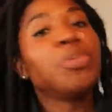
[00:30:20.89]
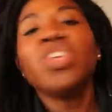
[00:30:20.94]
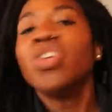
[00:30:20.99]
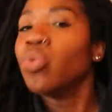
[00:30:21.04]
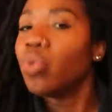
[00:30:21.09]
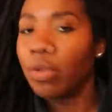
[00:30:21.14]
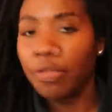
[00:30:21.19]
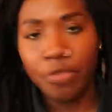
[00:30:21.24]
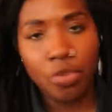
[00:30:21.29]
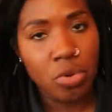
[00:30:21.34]

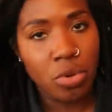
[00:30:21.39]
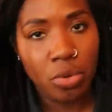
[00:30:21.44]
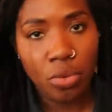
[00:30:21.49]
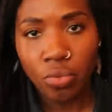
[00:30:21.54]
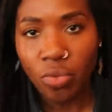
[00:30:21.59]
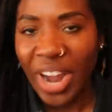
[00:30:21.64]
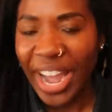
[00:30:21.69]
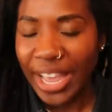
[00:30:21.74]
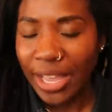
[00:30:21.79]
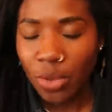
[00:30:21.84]
beautiful,
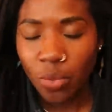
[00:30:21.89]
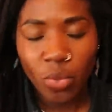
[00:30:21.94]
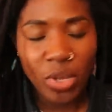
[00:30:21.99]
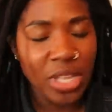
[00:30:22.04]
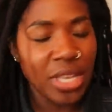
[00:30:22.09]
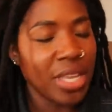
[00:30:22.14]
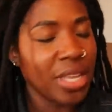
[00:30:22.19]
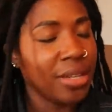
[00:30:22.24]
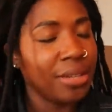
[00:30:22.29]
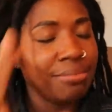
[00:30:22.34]
right?
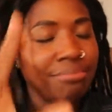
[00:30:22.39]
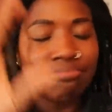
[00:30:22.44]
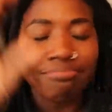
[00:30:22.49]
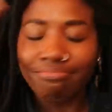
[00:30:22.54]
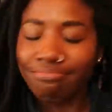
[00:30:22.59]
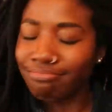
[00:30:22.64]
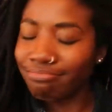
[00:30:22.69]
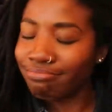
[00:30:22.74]
We can,